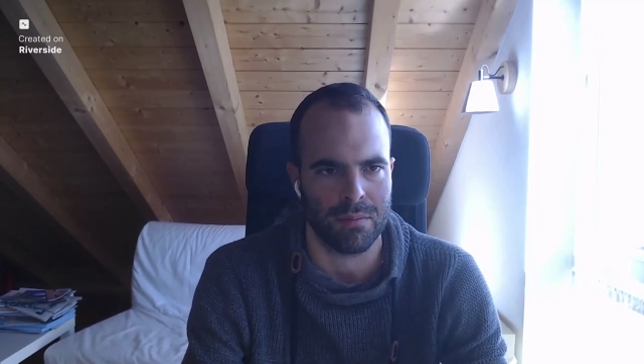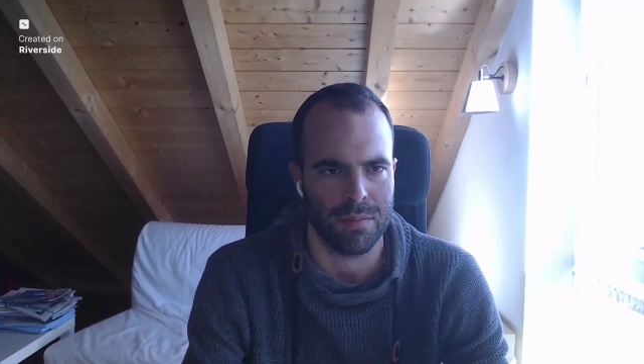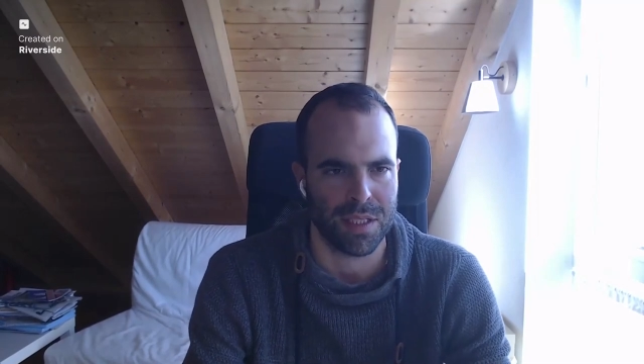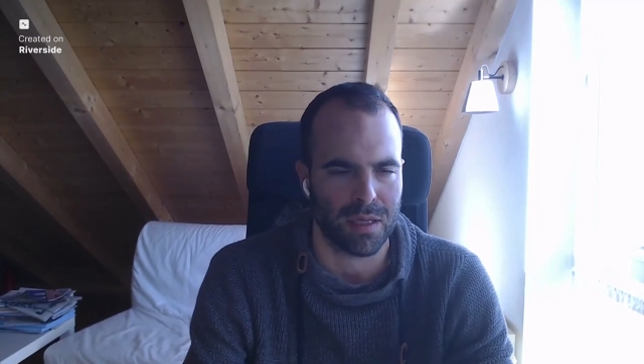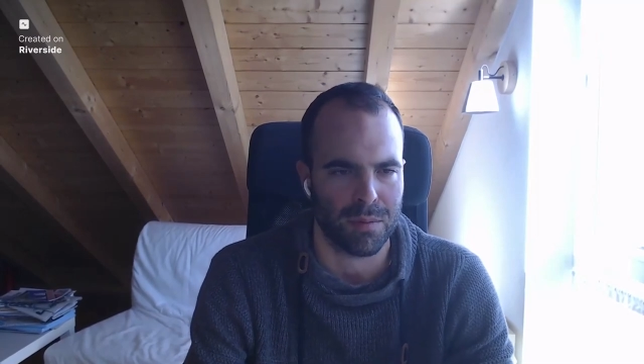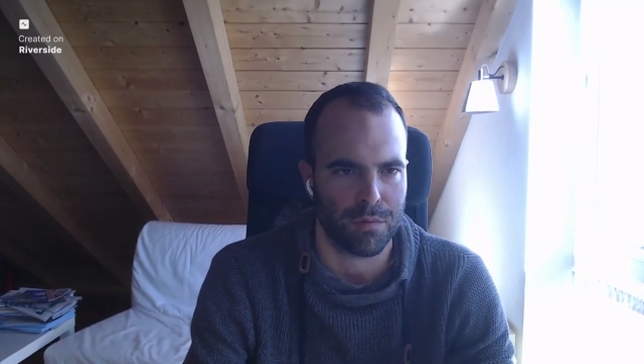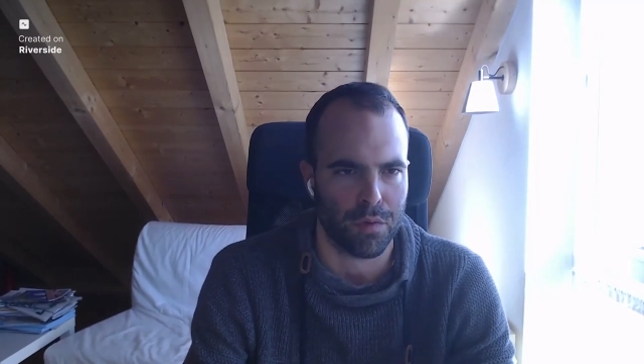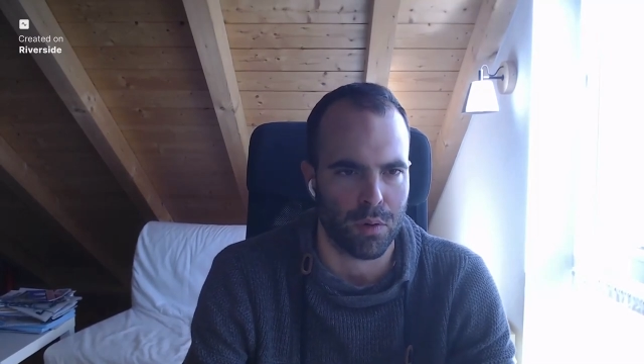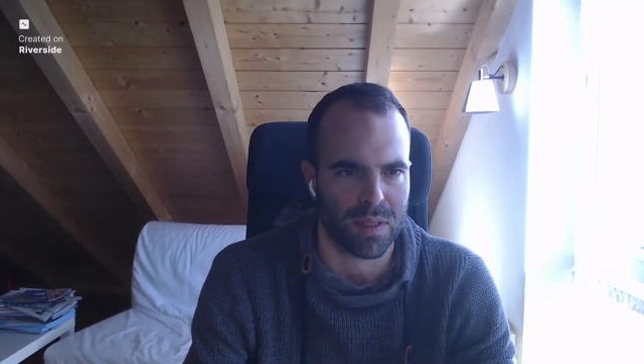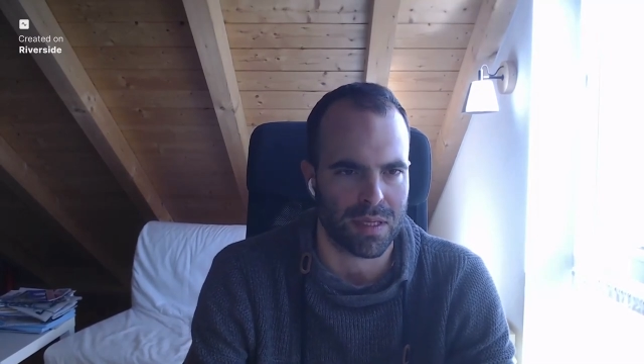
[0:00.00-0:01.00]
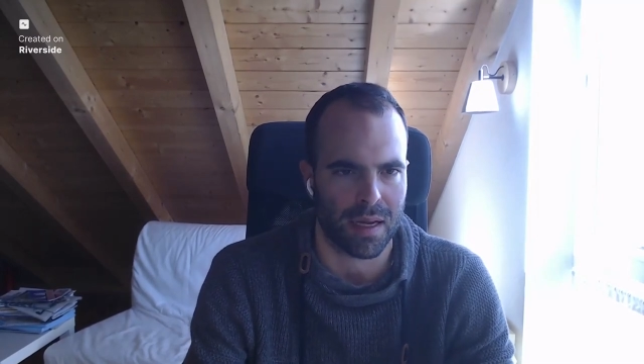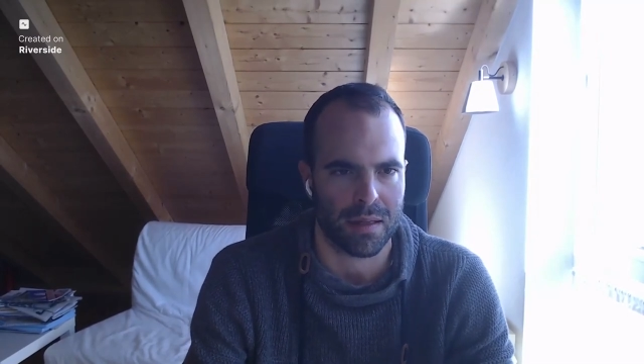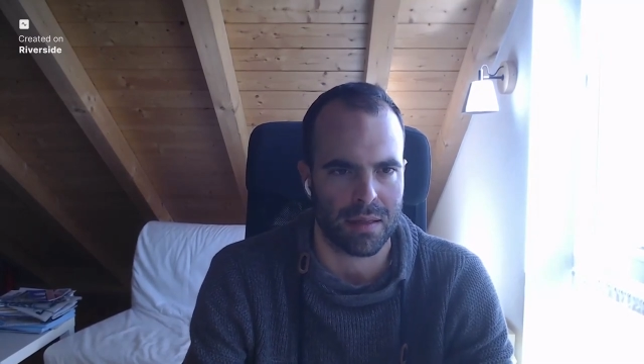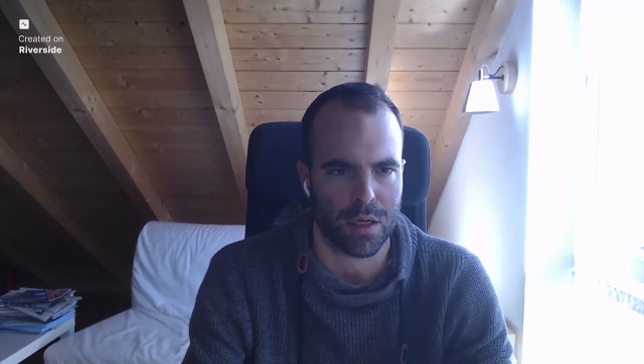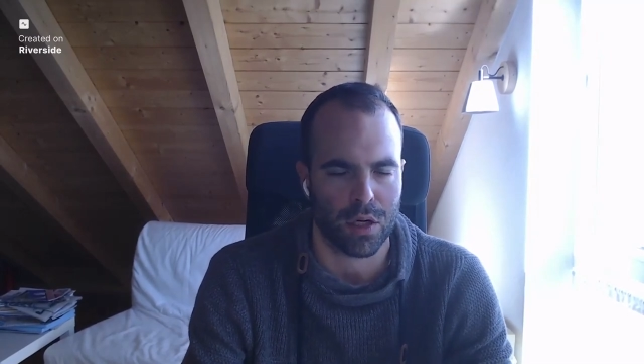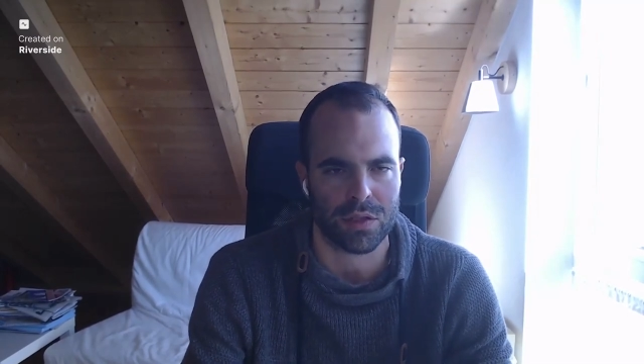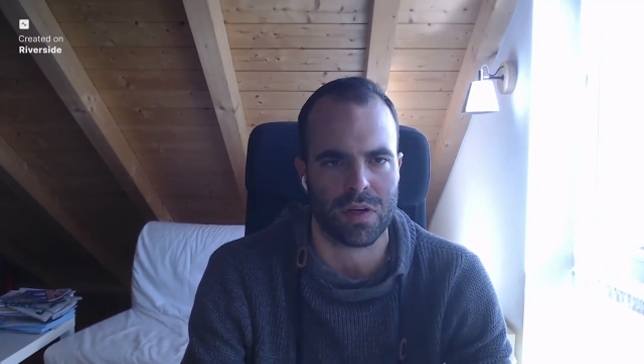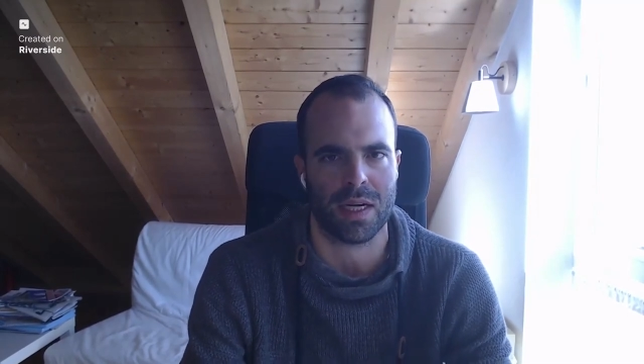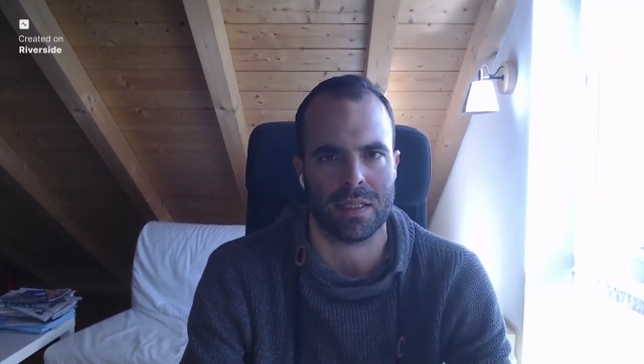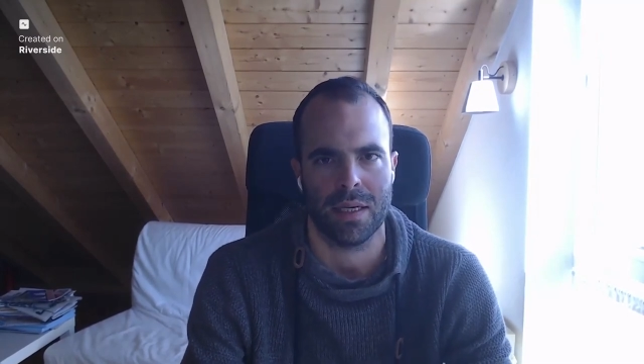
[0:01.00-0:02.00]
meeting before we sign the
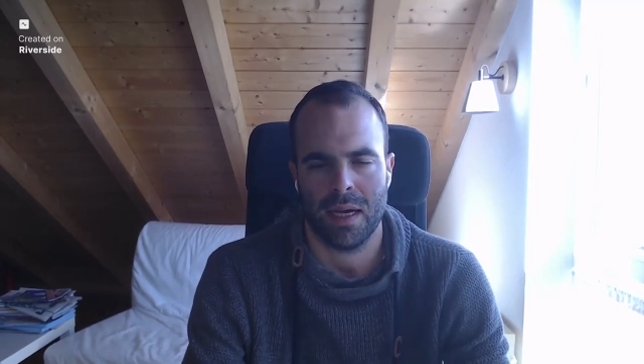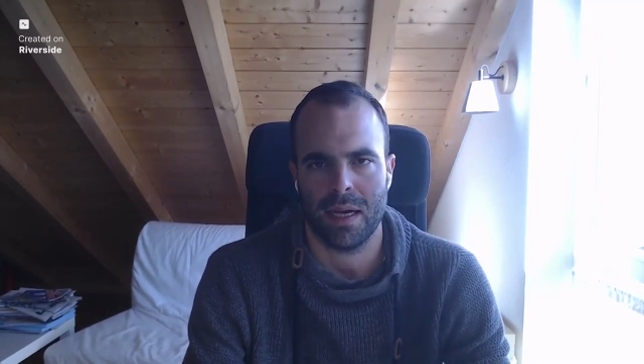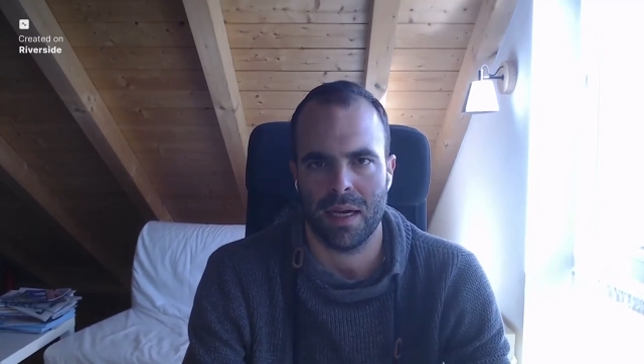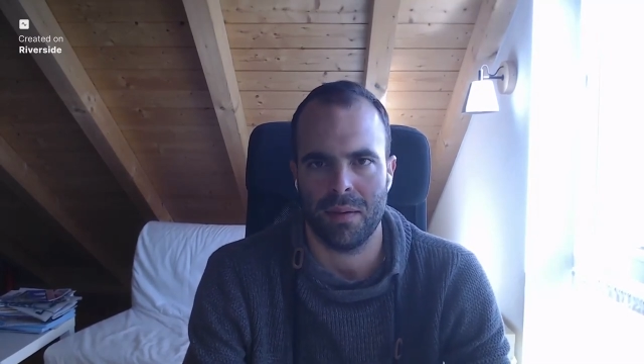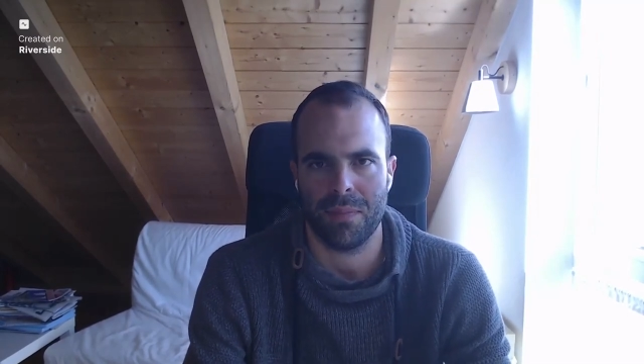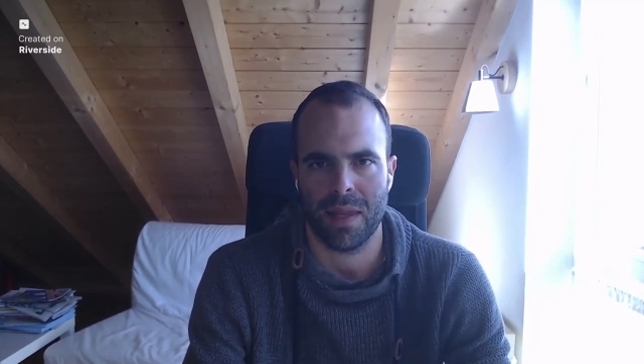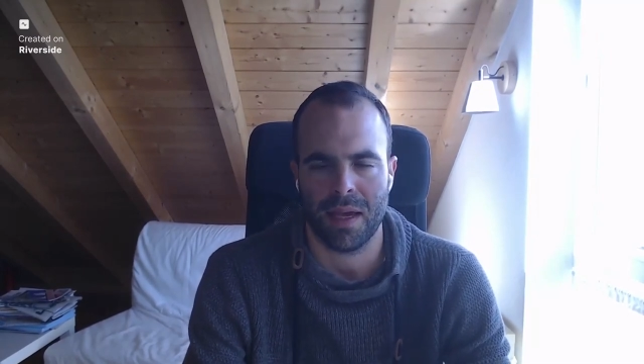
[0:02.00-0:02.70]
contract um,